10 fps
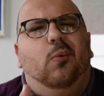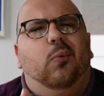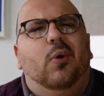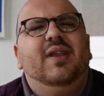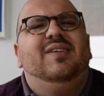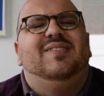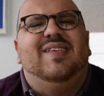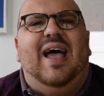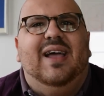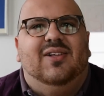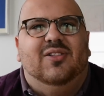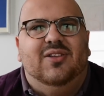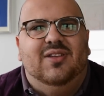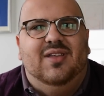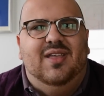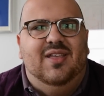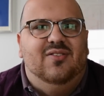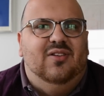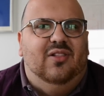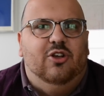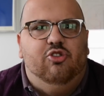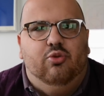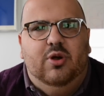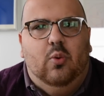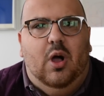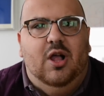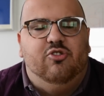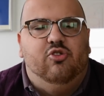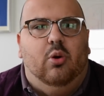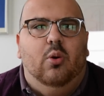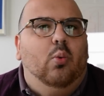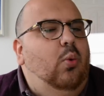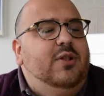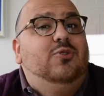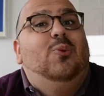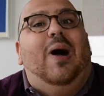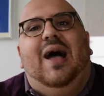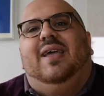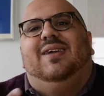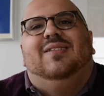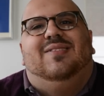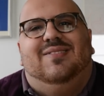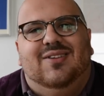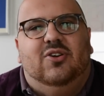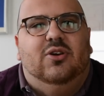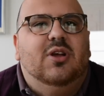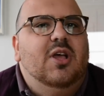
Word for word: what exactly is a luxury watch, or what do I consider